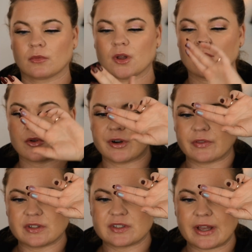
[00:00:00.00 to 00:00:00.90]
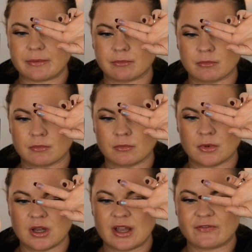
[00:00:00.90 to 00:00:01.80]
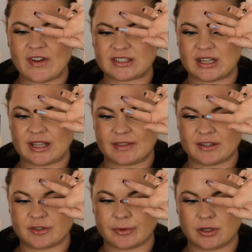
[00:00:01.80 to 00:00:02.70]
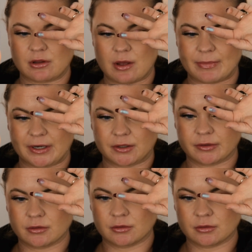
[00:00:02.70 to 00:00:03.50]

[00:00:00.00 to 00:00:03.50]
Oh, they're not the same. In fact, I like this one a lot better.